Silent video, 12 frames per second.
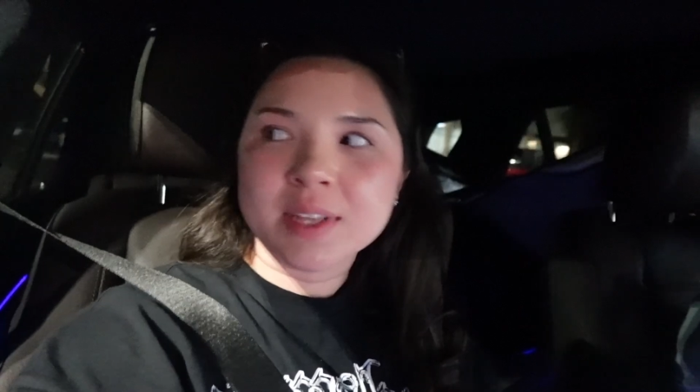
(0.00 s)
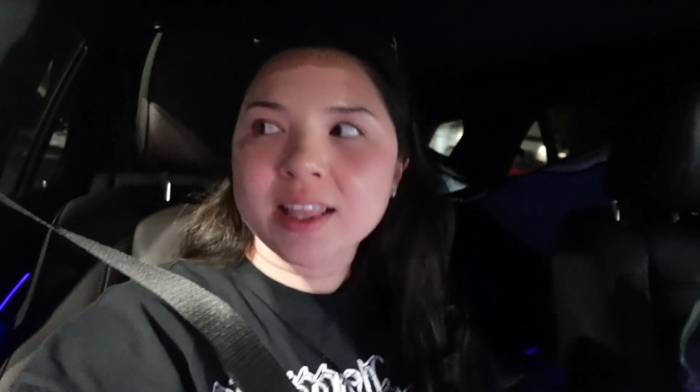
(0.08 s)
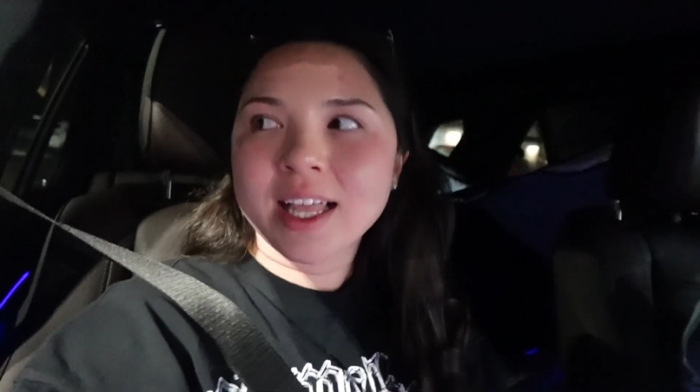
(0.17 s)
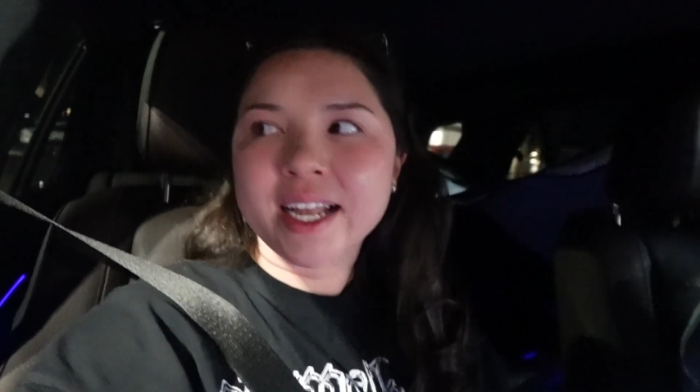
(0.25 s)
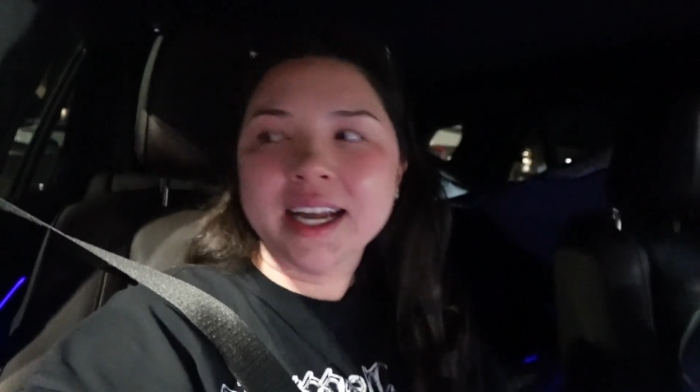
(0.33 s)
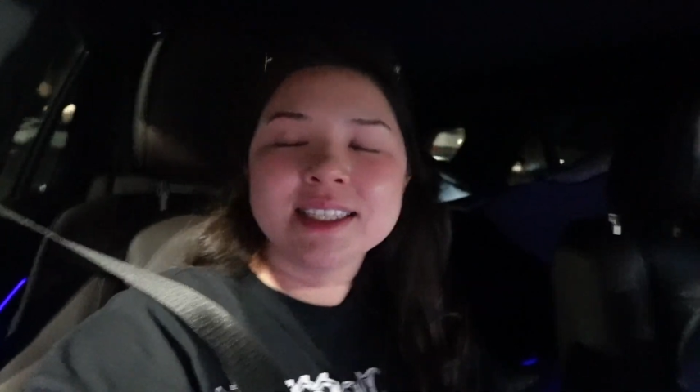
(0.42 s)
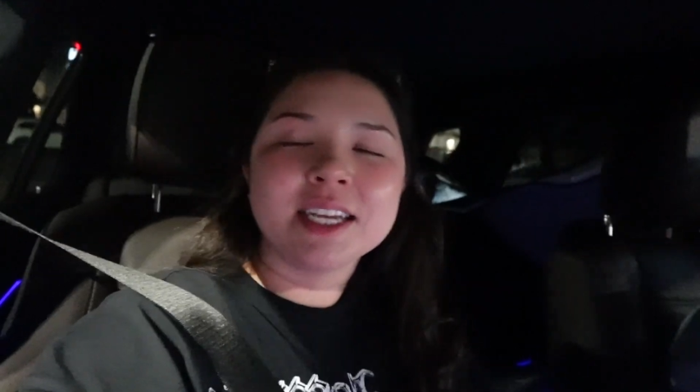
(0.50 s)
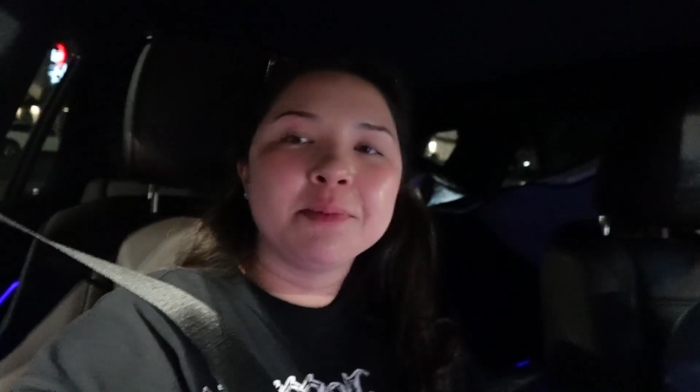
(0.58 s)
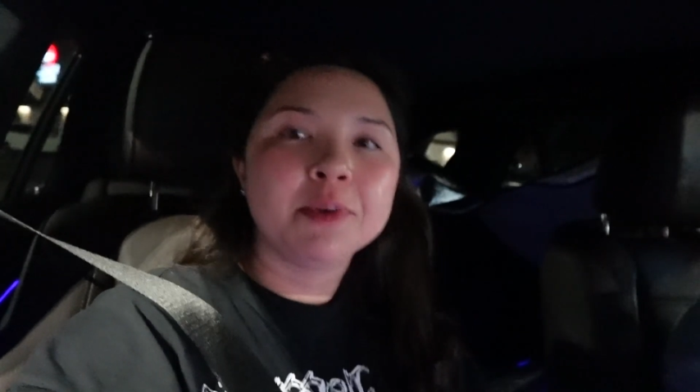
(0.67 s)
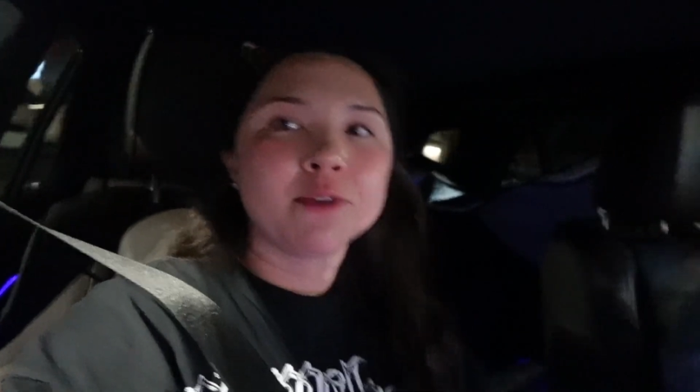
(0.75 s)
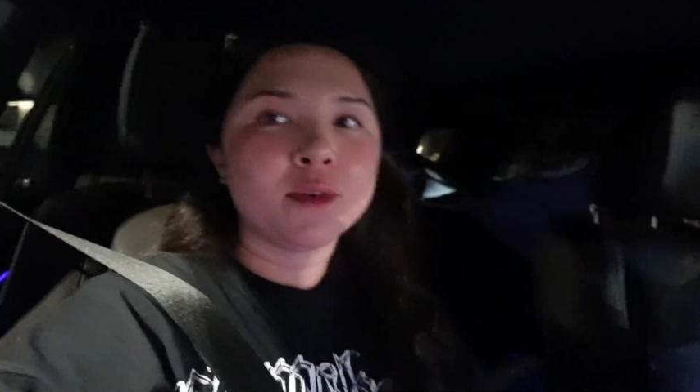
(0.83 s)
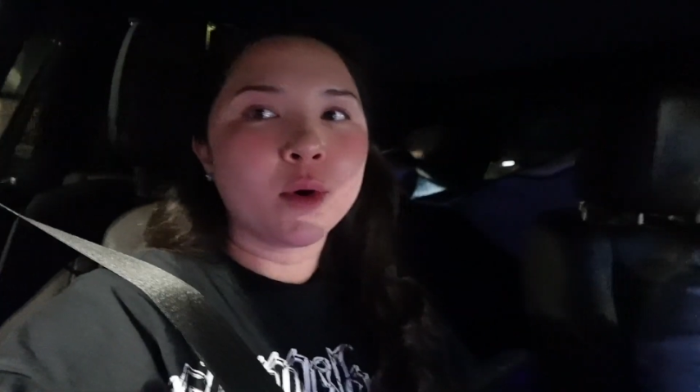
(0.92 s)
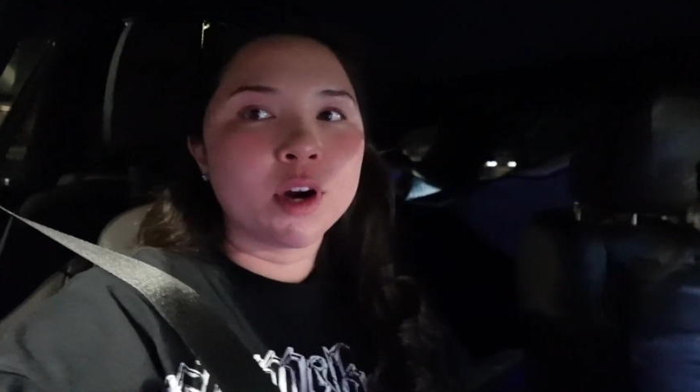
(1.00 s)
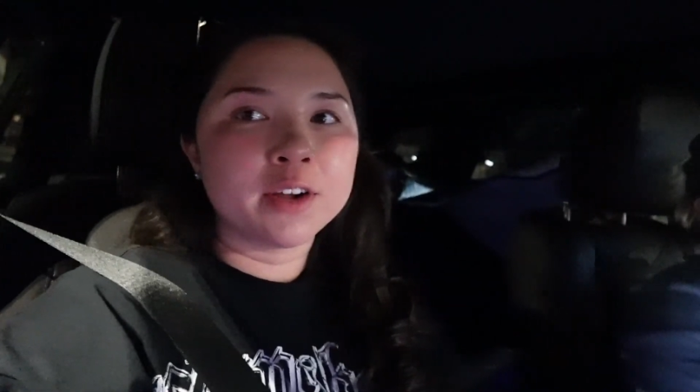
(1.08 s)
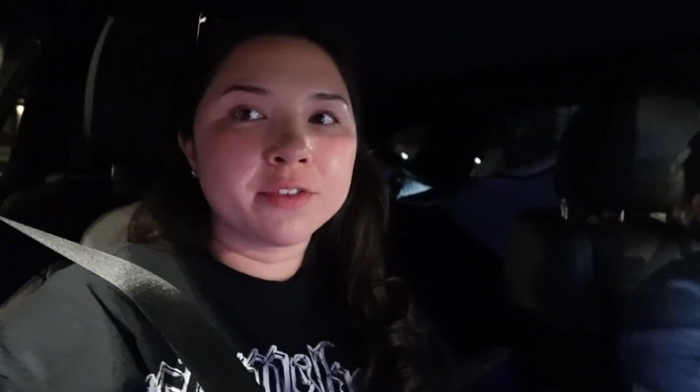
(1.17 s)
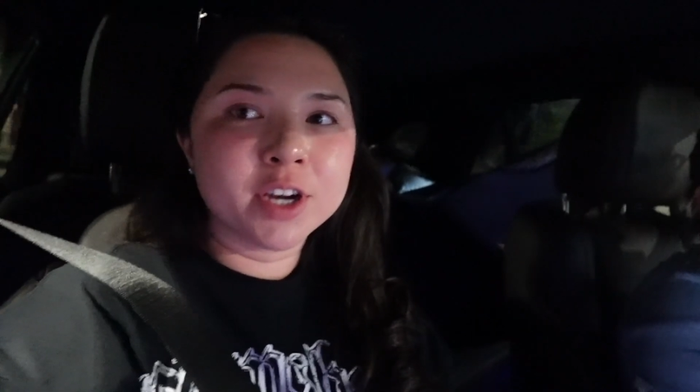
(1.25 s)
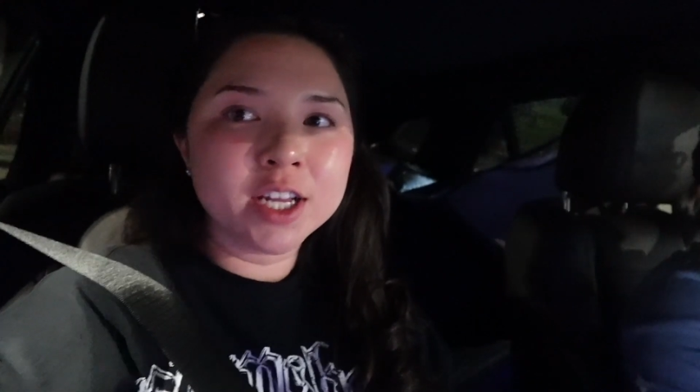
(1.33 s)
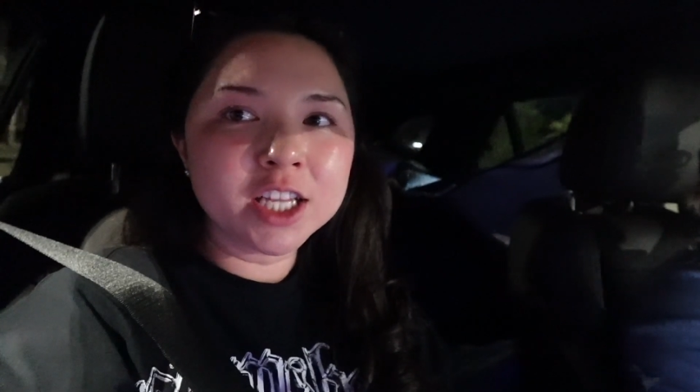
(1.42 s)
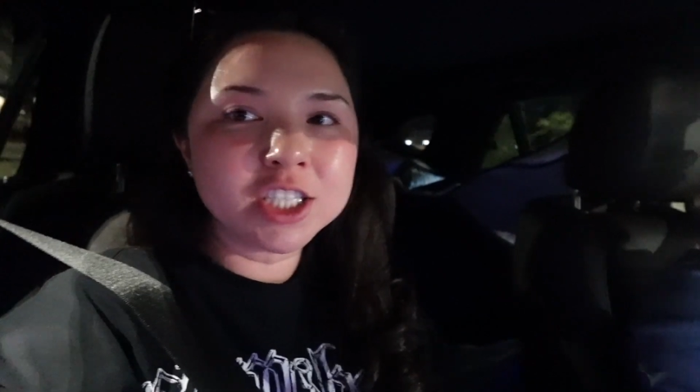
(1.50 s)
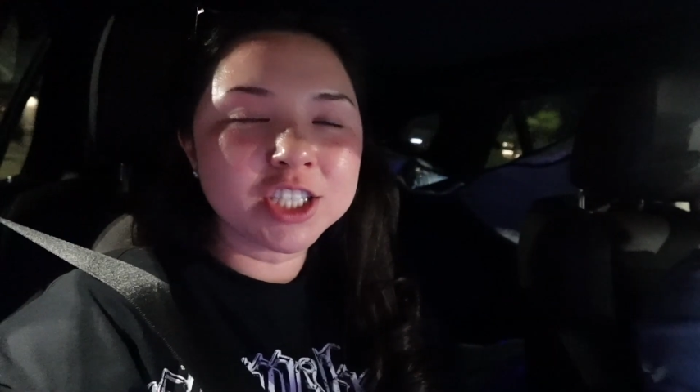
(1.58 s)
Like I said before, if you're in the